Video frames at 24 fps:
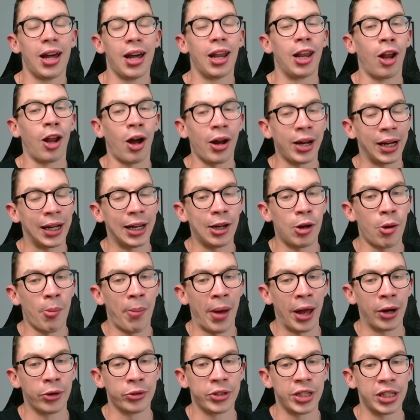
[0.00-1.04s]
likely on
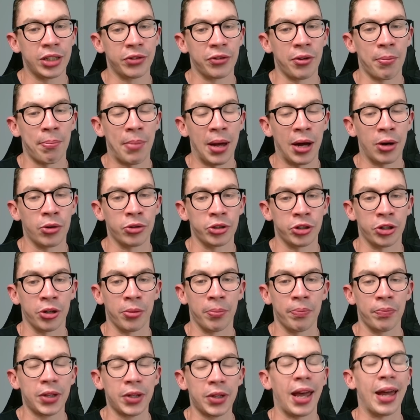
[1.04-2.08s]
penalties for Belgium,